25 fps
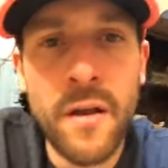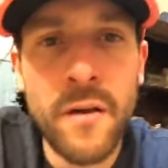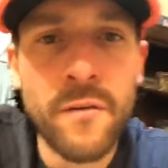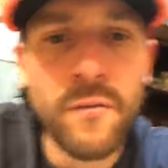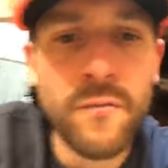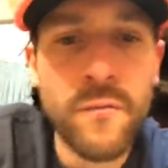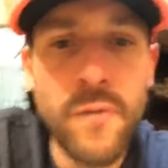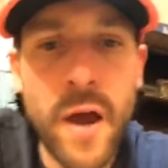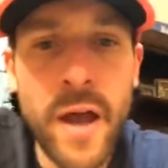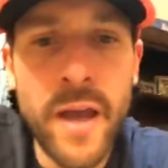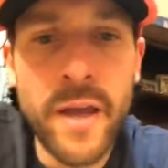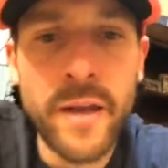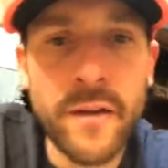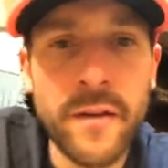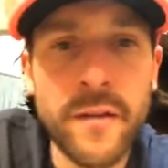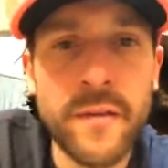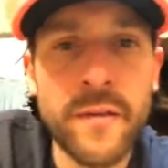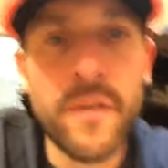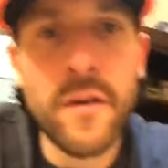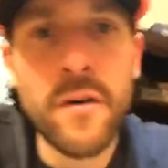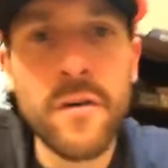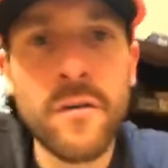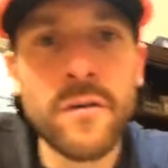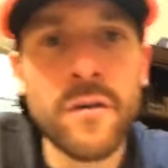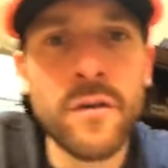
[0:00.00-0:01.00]
Right,
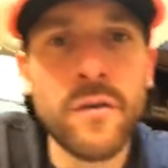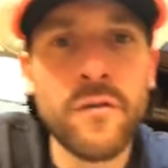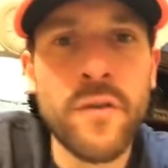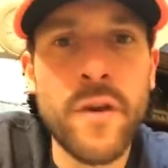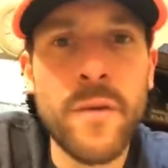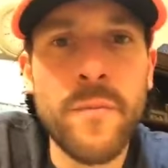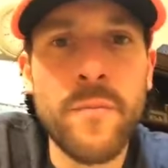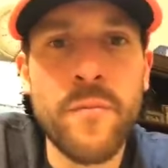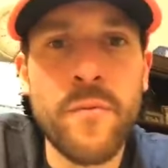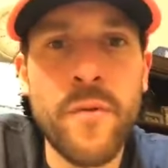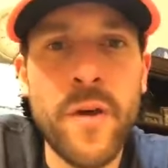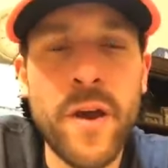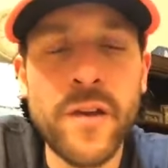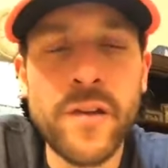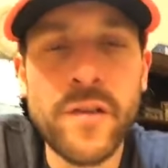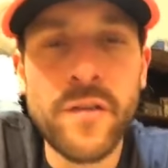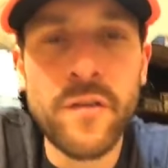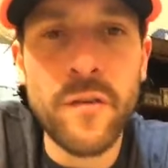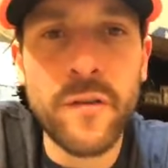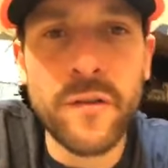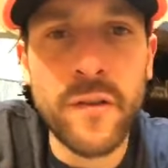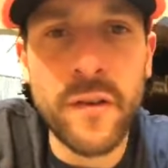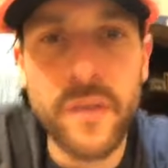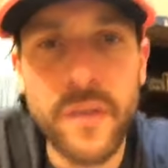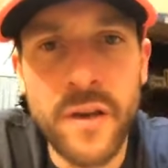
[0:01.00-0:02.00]
so the grip pressure
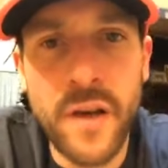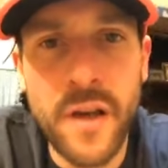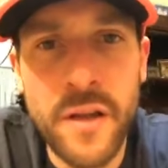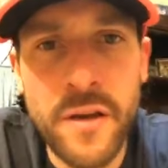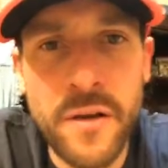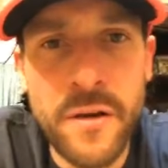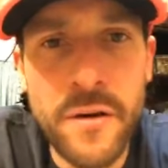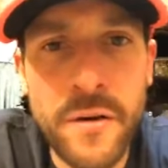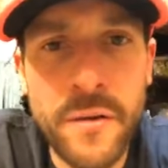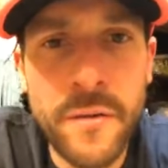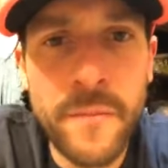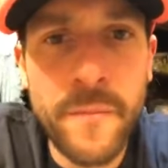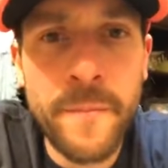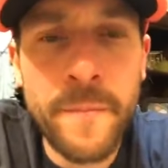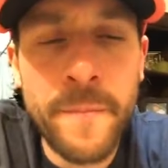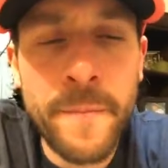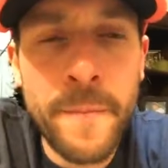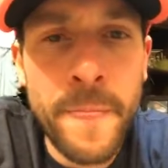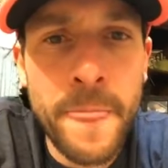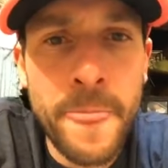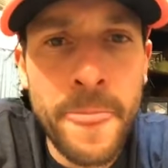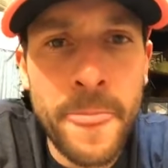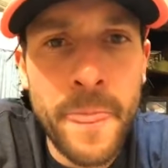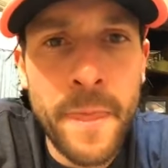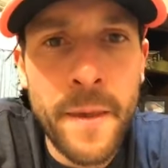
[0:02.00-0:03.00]
is another
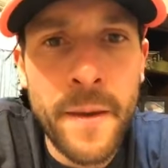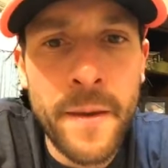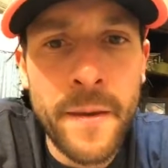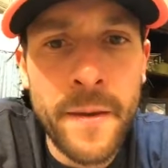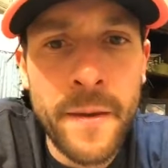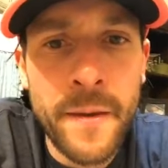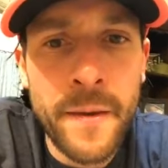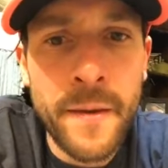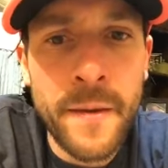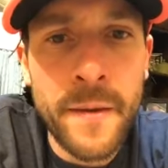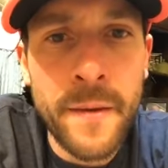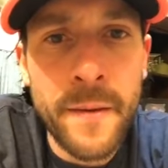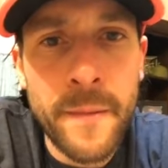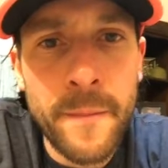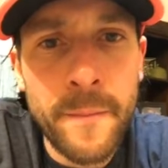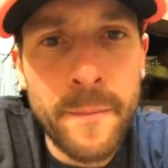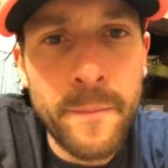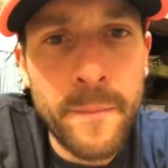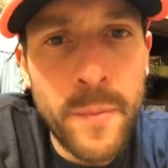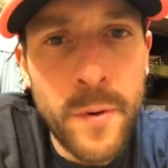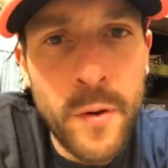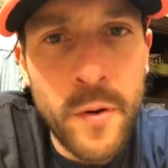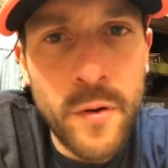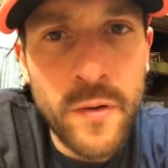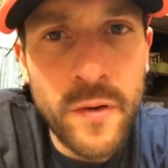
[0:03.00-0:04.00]

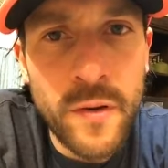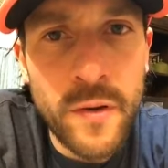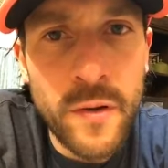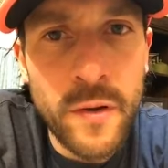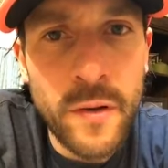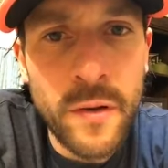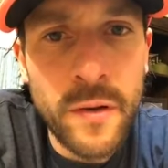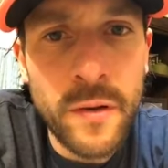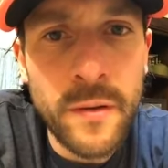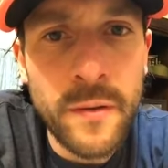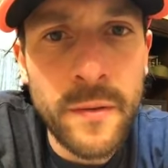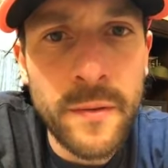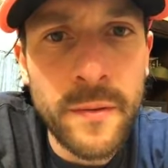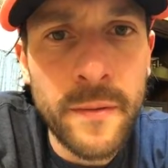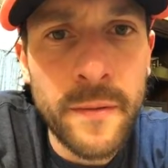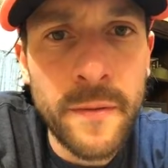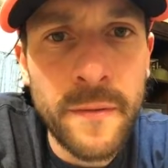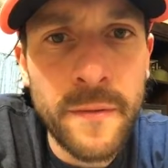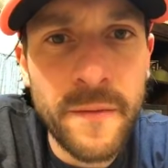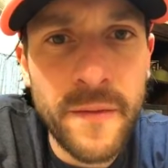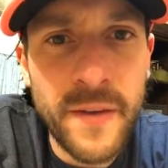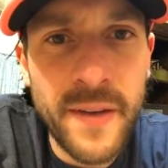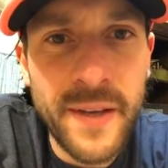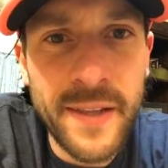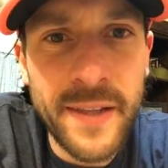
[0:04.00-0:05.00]
personal
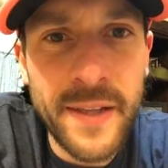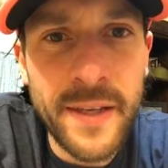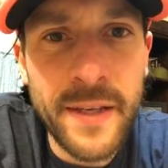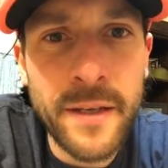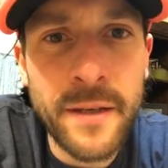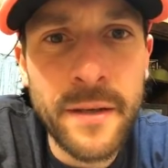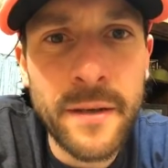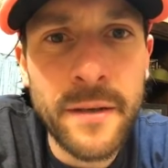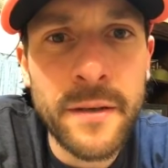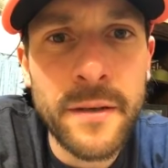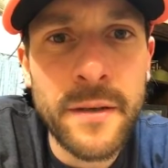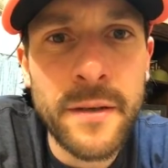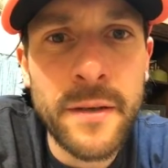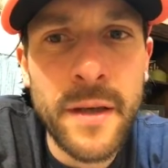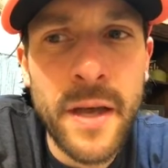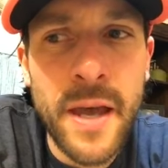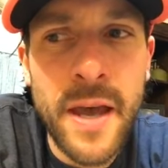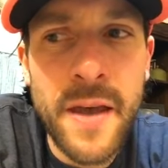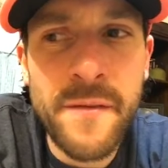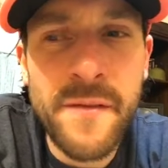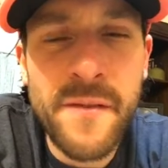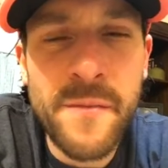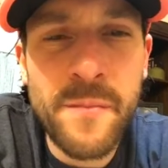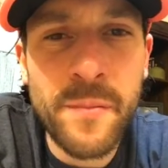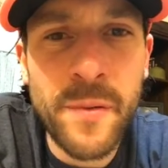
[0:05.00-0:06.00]
feeling.
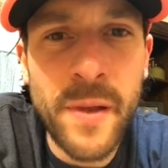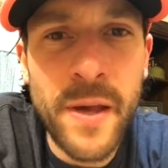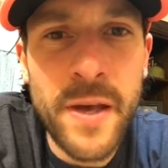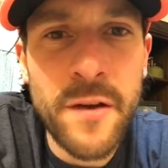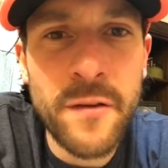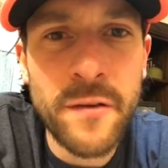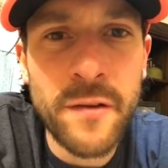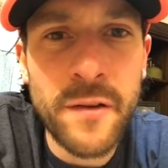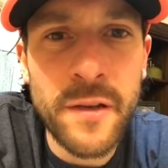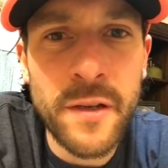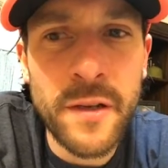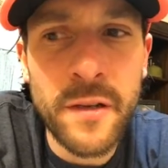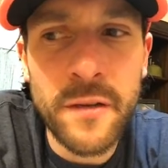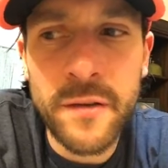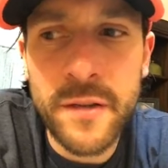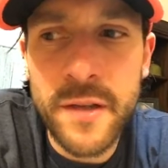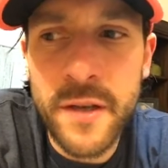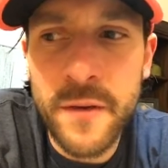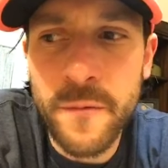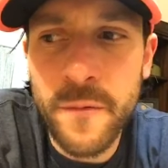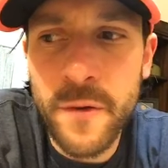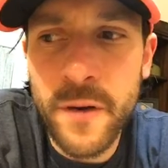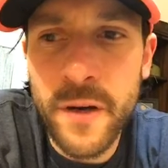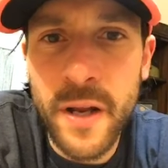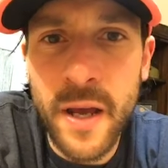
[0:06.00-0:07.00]
Every player is a little
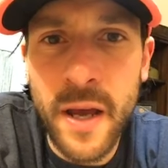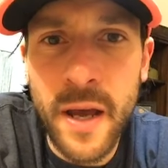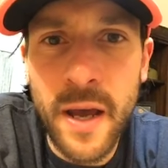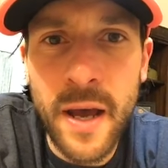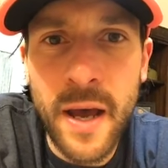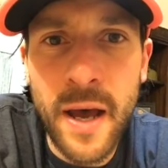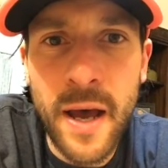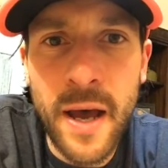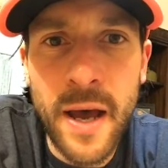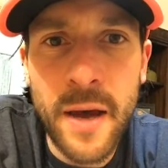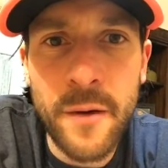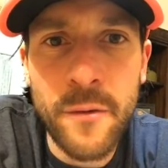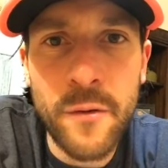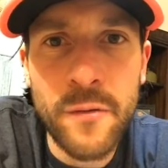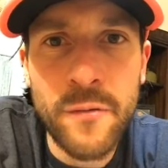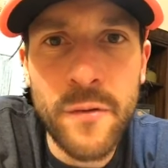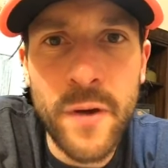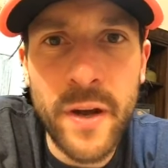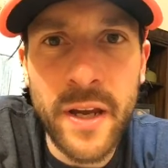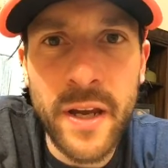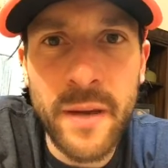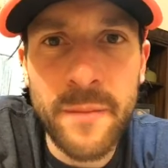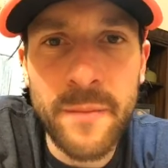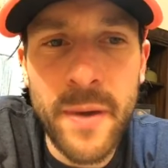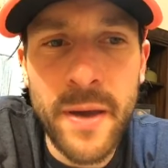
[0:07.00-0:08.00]
different. I would
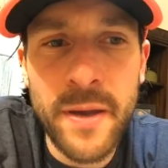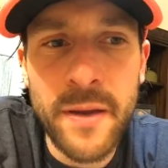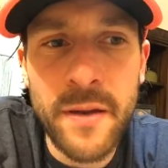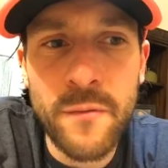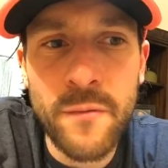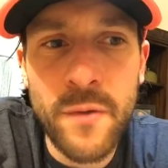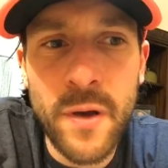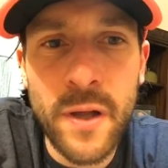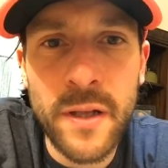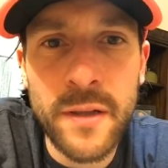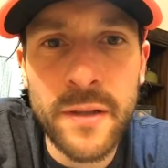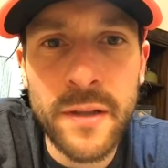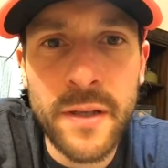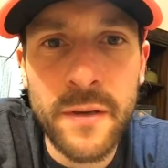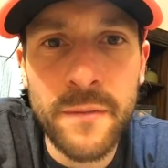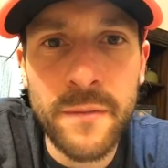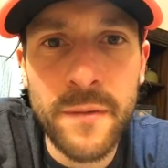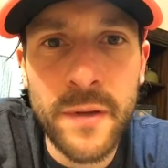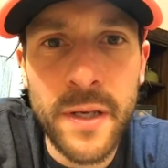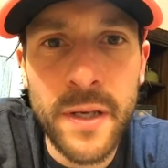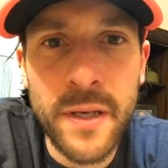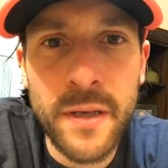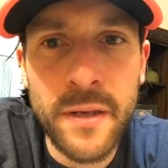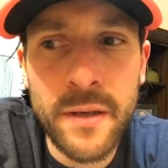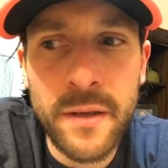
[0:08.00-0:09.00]
recommend a
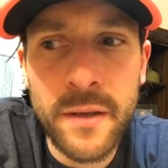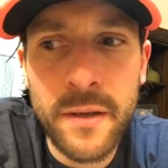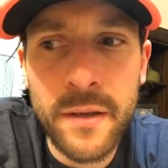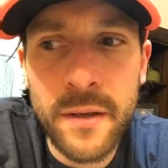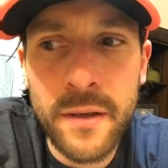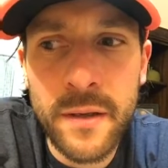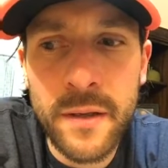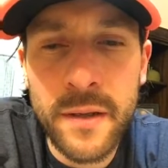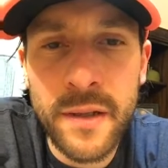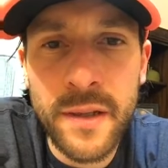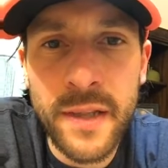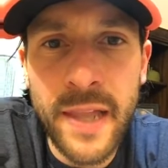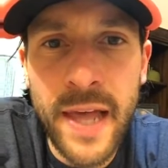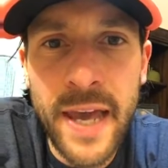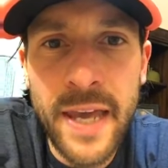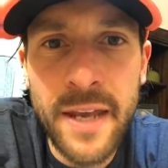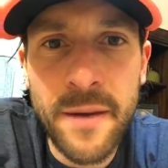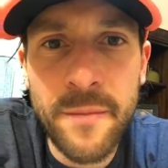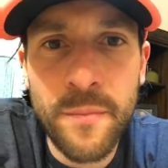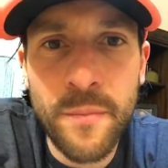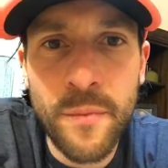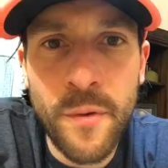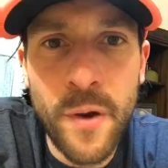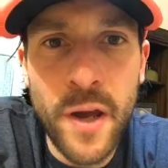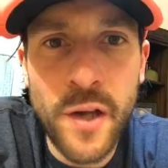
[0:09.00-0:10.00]
relatively
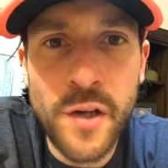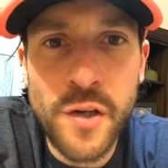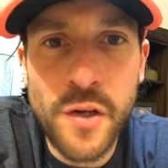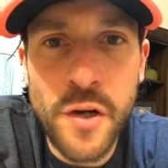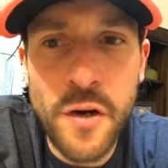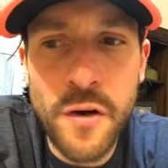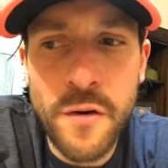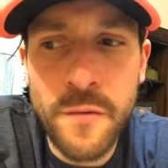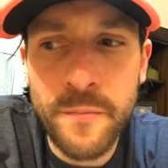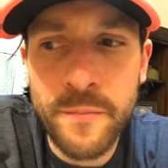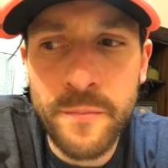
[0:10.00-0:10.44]
light pressure